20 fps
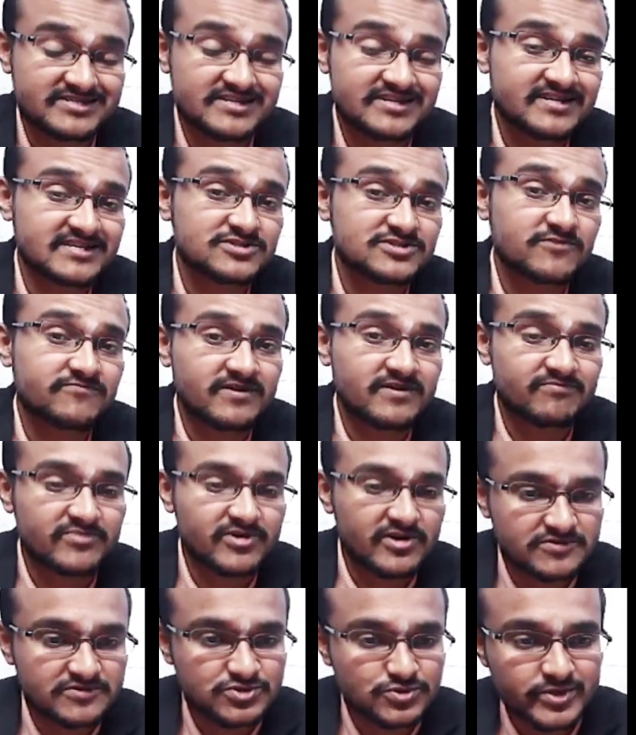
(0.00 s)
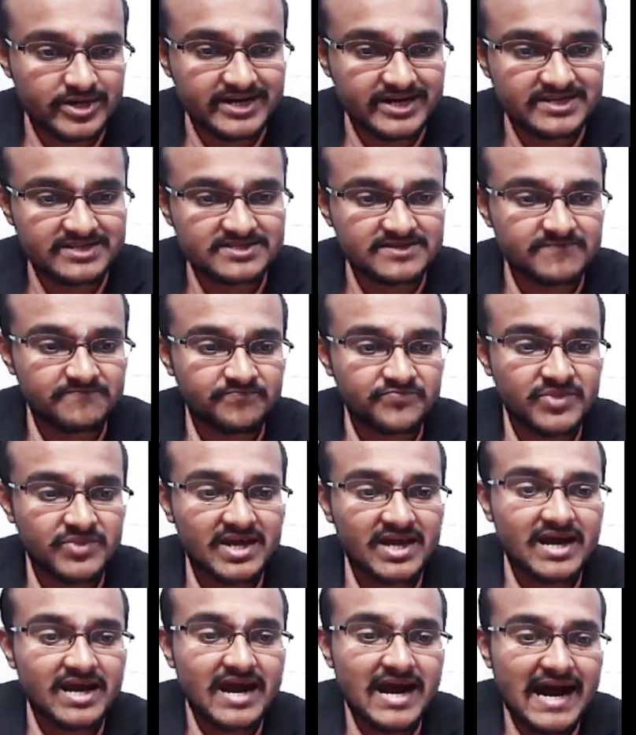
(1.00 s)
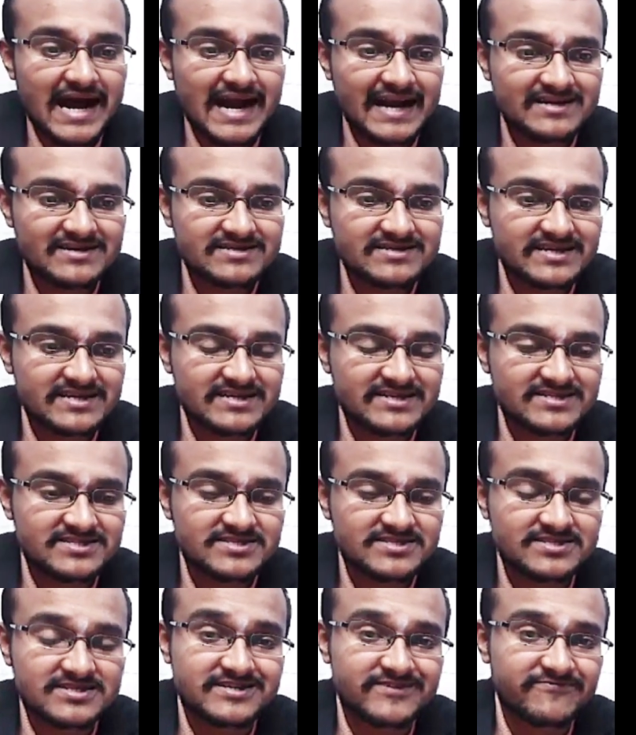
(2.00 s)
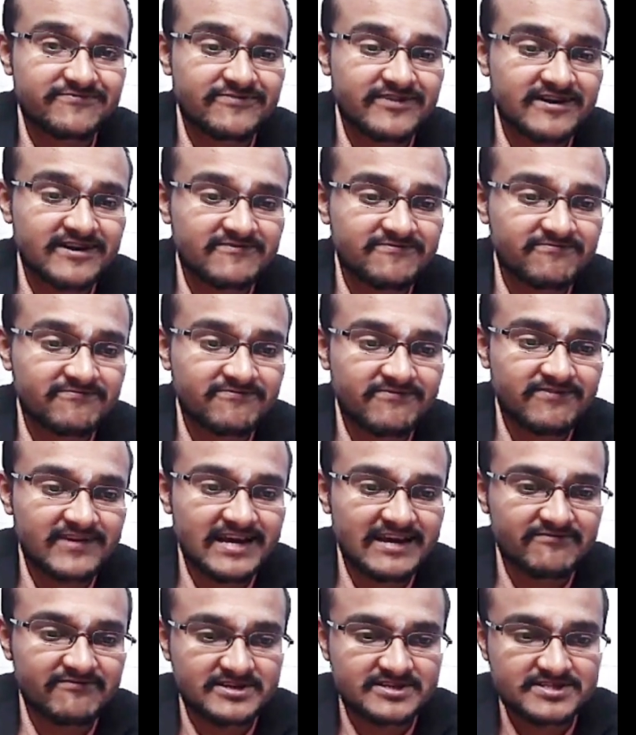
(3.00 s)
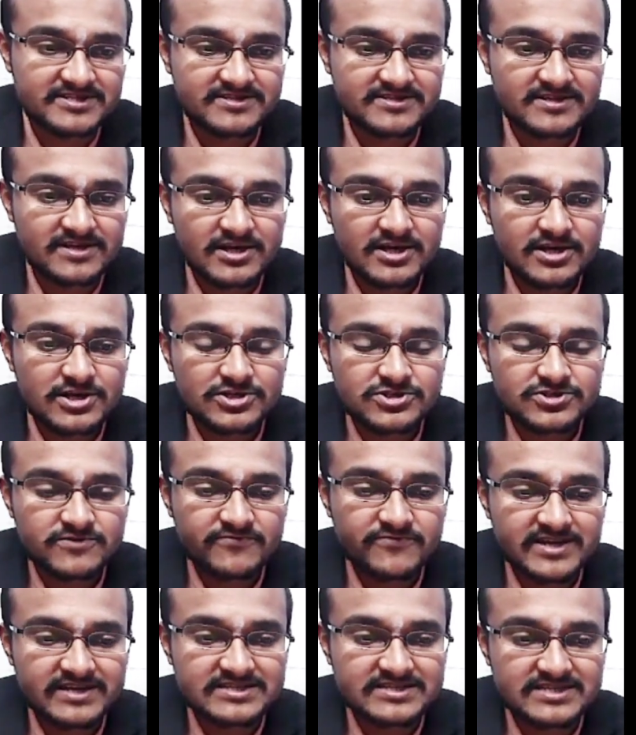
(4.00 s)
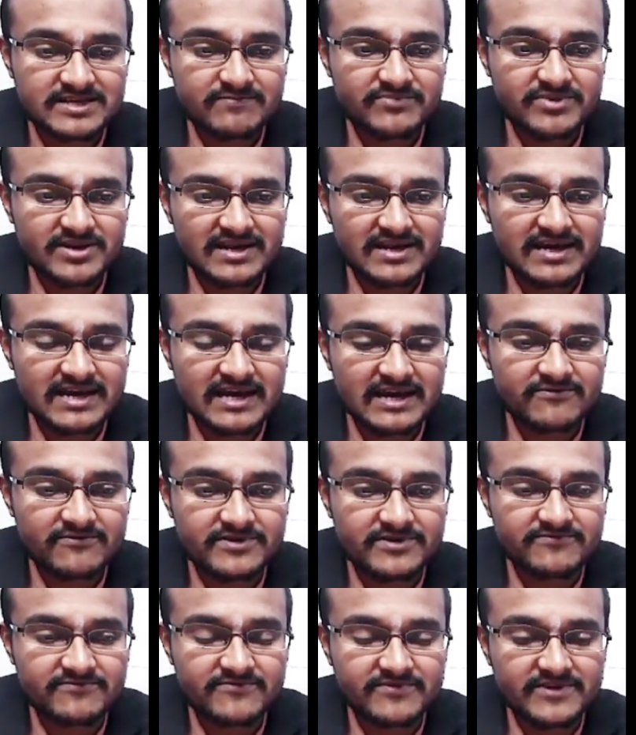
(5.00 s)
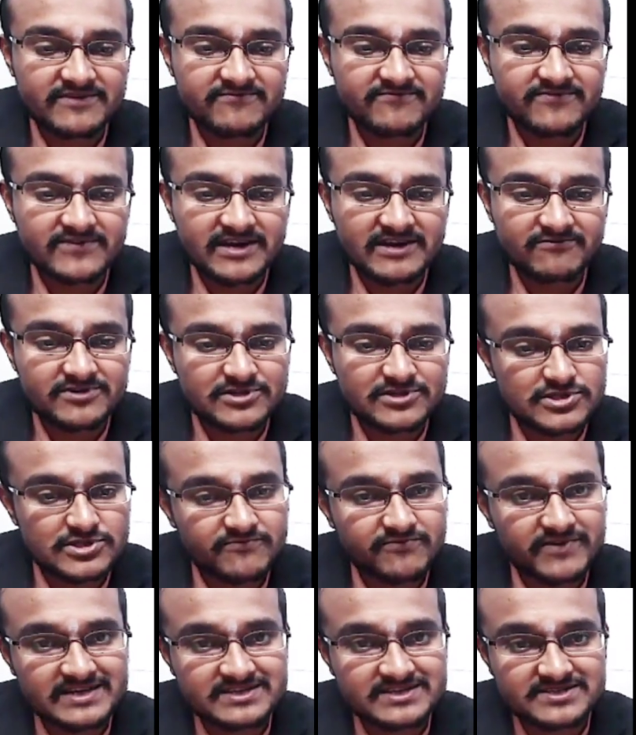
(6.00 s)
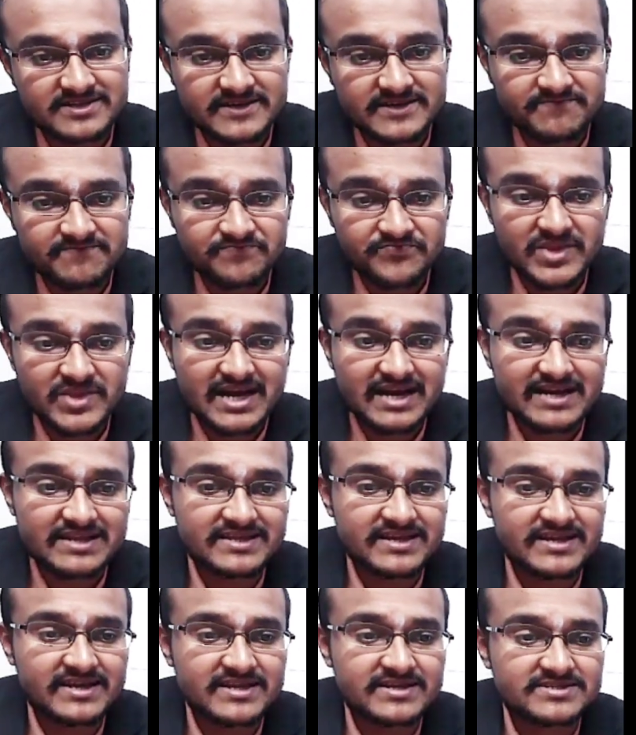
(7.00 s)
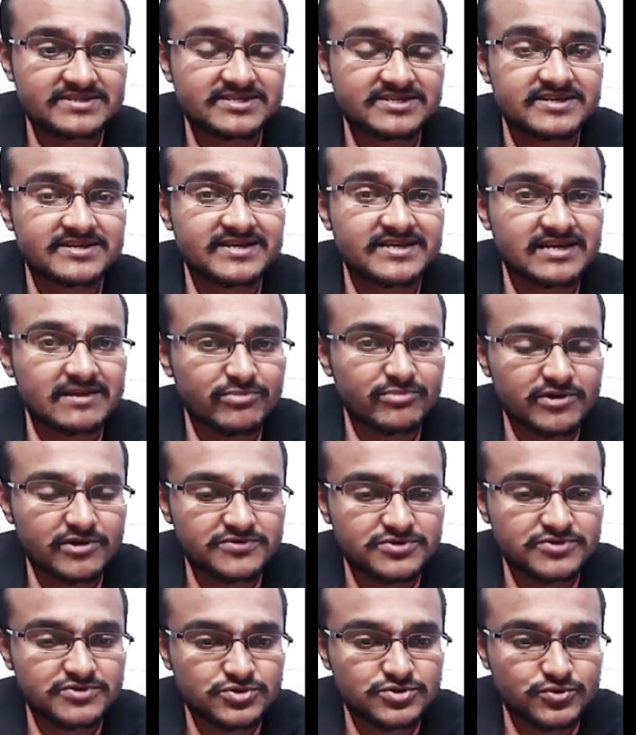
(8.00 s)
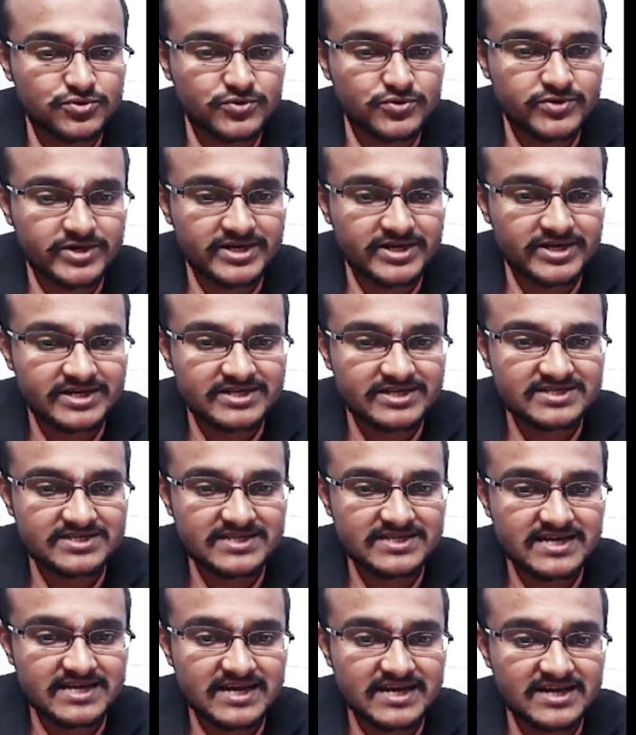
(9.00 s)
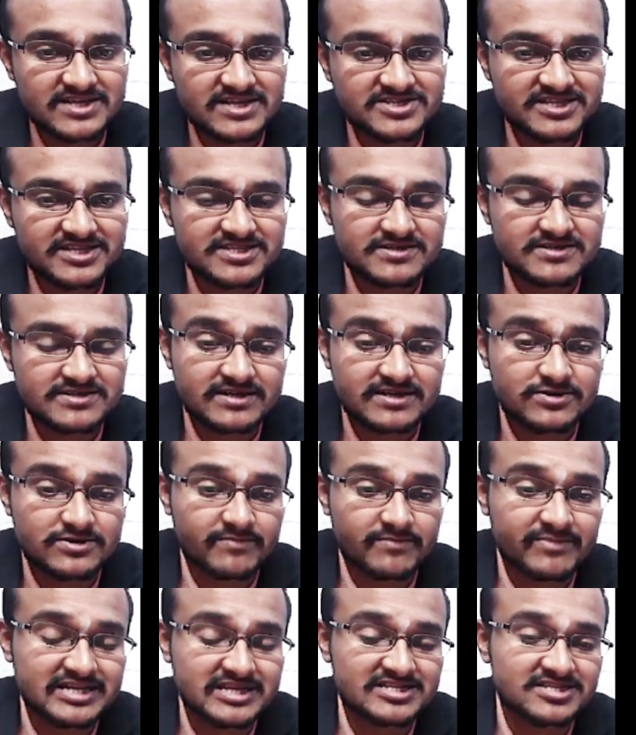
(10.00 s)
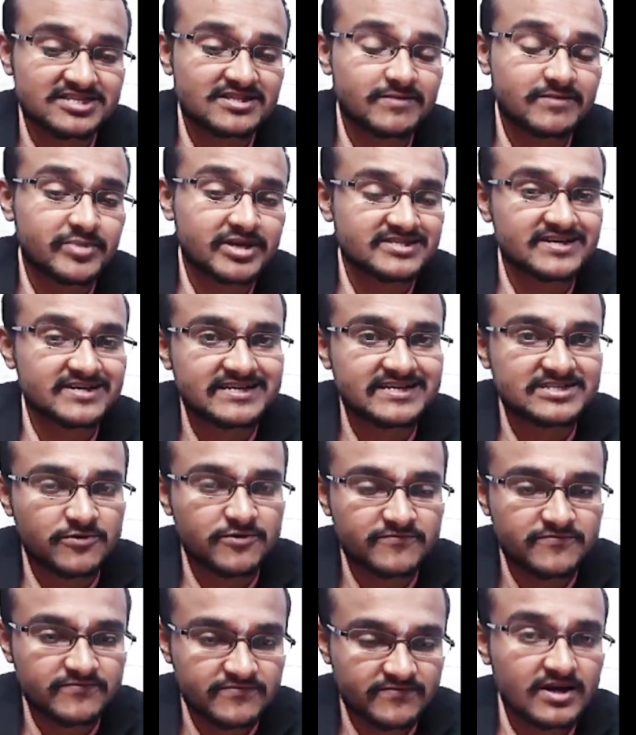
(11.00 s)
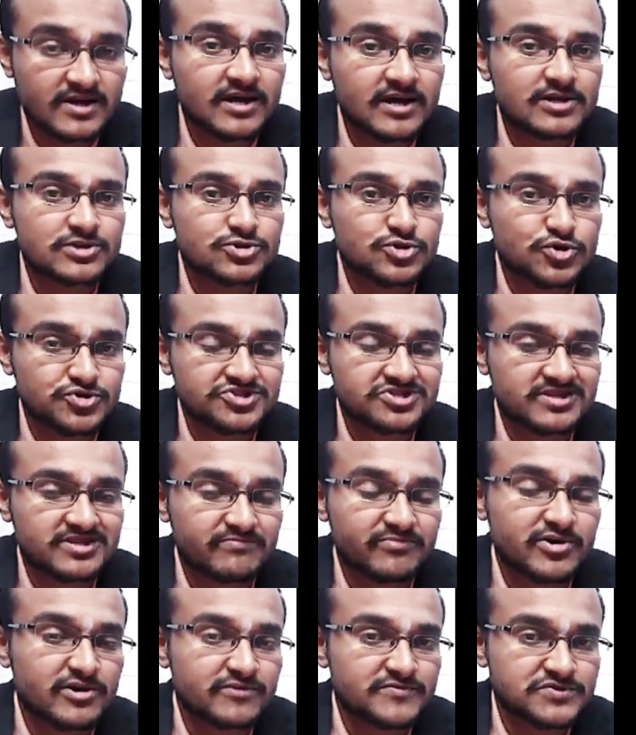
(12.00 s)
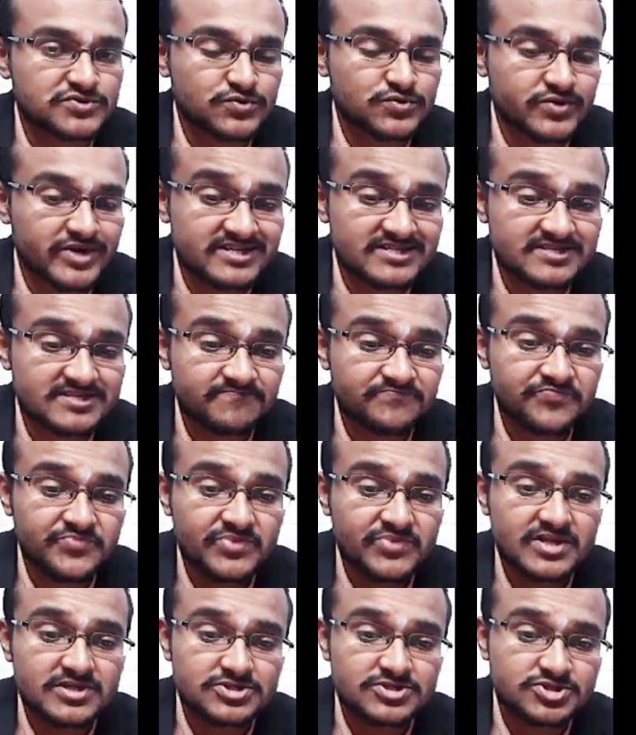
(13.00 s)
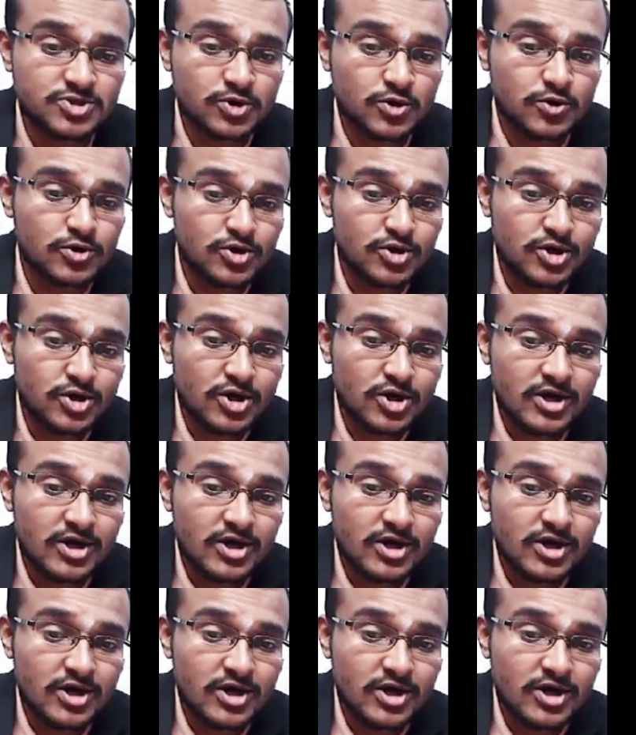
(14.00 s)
percentage of number of students, and there is different flavors. So for example, I have different flavors of ice cream and there are certain number of students. I'll just mention the percentage of those number of students. So